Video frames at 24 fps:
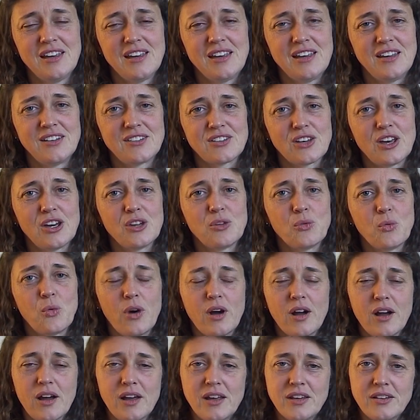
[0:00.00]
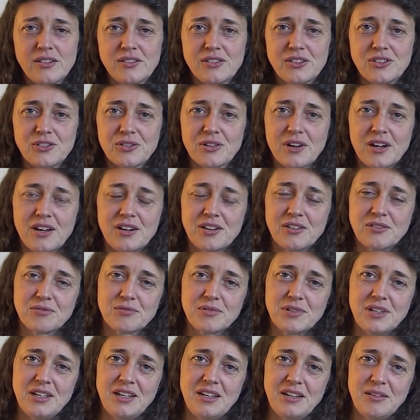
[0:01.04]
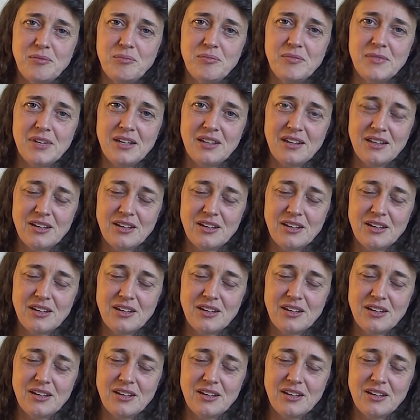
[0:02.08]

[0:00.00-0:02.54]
it's unwise to try to read